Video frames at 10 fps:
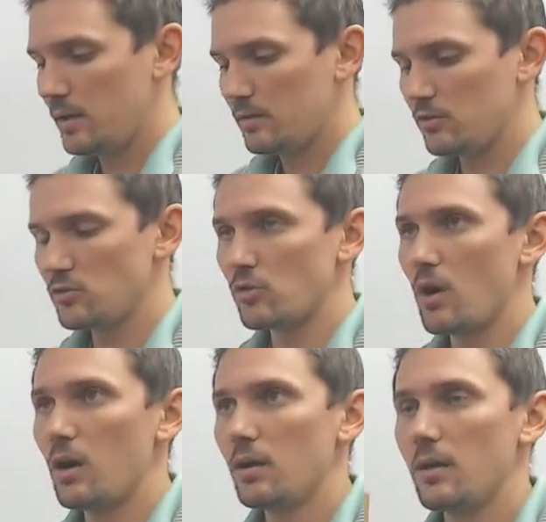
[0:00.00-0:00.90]
to
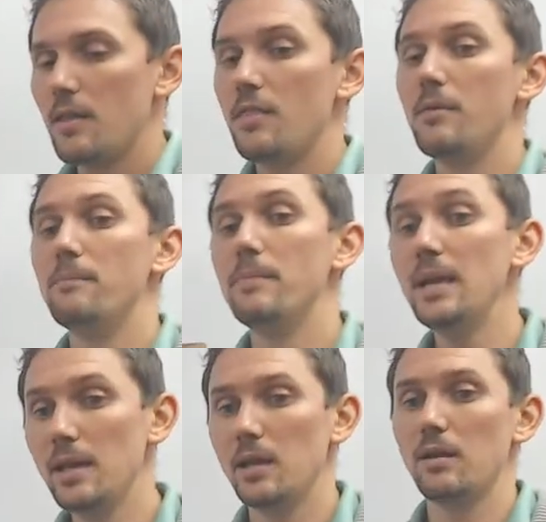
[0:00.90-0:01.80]
draw the
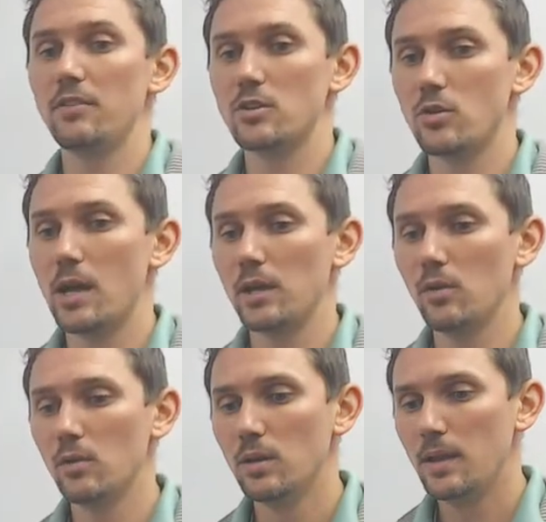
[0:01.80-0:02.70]
median of the
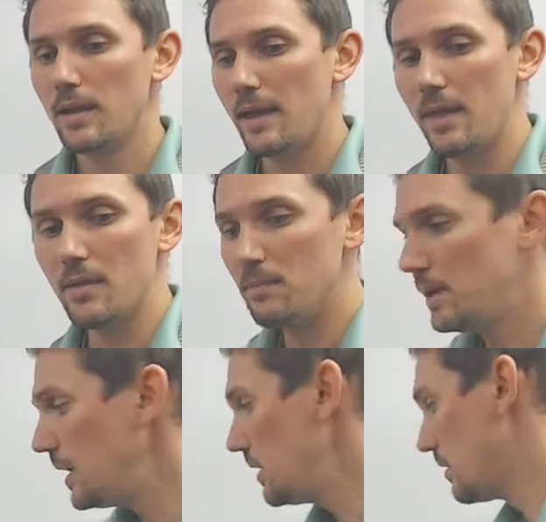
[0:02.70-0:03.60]
triangle, and the
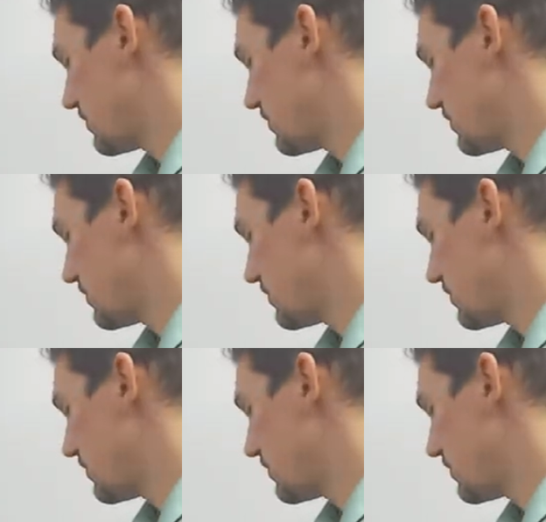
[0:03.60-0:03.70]
median of the